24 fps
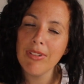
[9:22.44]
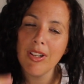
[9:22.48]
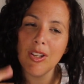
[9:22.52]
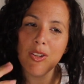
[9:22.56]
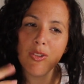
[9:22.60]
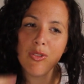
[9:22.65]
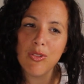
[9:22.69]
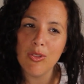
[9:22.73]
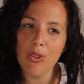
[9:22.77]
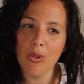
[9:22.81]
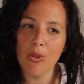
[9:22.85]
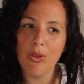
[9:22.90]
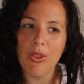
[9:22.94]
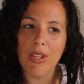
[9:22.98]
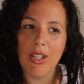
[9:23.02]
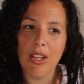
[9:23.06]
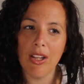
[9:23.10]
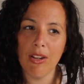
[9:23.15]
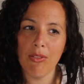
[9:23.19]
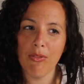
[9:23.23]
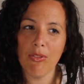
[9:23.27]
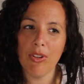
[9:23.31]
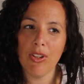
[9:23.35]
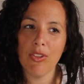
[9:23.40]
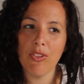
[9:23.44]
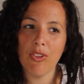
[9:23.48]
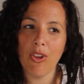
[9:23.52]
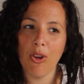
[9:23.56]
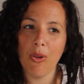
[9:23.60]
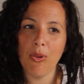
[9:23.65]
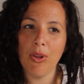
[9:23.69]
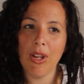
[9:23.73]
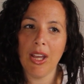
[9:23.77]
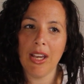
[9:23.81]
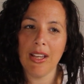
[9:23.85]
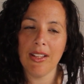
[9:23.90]
soothing and so
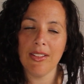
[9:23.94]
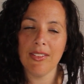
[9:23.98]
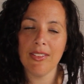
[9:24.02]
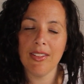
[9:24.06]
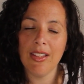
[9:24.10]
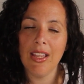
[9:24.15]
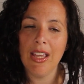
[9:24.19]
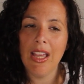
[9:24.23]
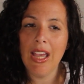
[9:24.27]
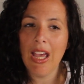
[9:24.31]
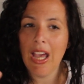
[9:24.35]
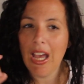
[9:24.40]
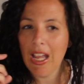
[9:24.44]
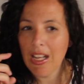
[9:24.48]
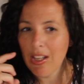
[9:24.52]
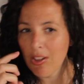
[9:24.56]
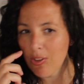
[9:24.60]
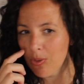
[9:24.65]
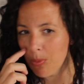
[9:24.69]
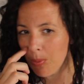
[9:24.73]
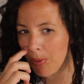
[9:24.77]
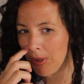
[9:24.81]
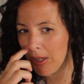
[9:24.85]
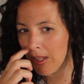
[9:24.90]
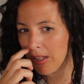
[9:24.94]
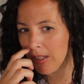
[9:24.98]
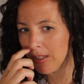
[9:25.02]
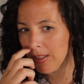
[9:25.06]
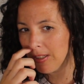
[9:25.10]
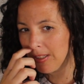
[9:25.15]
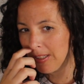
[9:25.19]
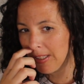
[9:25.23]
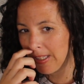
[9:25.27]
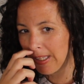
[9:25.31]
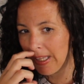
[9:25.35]
nice. And as well,